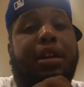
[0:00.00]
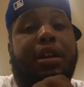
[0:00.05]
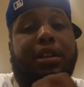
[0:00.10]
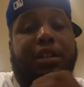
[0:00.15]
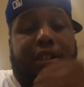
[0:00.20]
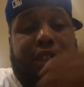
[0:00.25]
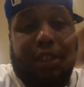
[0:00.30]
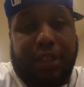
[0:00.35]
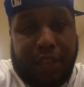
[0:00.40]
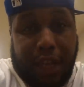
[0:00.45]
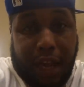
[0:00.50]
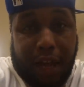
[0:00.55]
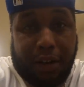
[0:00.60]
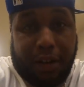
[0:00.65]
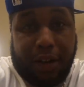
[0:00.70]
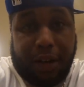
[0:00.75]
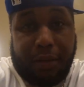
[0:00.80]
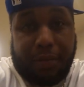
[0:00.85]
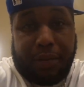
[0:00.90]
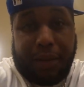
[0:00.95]
Just down
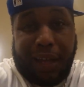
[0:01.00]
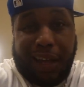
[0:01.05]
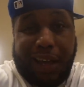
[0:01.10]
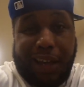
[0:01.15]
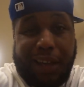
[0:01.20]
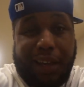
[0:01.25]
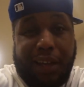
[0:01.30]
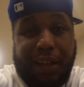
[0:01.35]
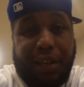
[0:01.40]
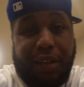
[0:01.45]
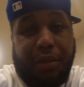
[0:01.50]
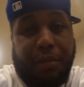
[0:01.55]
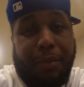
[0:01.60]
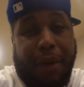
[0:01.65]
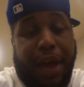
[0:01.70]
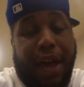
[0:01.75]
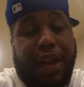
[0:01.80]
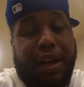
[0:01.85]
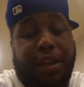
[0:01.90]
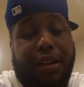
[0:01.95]
here playing a little
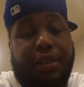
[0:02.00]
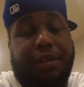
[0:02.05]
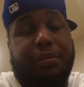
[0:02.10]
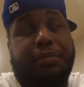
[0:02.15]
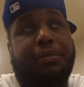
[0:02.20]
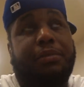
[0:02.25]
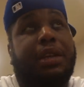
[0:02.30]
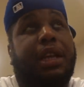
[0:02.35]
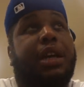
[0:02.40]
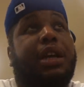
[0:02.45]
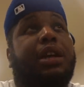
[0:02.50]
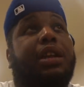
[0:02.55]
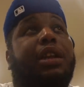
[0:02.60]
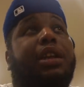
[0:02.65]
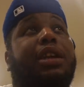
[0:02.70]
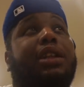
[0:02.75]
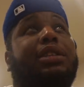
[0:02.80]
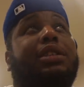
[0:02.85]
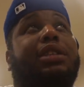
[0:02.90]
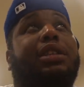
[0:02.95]
Madden,
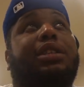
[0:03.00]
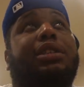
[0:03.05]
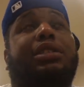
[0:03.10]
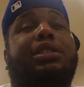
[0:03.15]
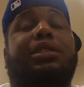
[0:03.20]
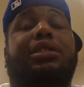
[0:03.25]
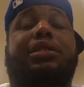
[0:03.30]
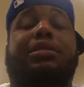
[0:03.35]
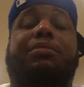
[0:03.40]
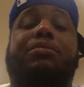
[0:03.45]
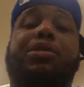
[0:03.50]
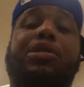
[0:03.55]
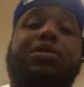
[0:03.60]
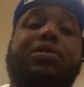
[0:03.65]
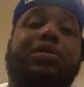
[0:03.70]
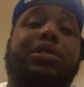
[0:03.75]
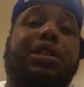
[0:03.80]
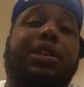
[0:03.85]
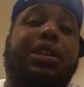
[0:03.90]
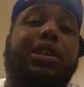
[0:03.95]
listening to some
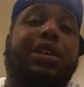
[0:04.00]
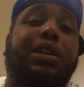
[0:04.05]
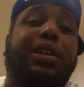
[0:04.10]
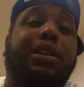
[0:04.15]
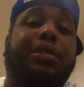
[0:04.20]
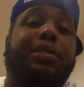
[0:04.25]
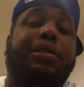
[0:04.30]
music.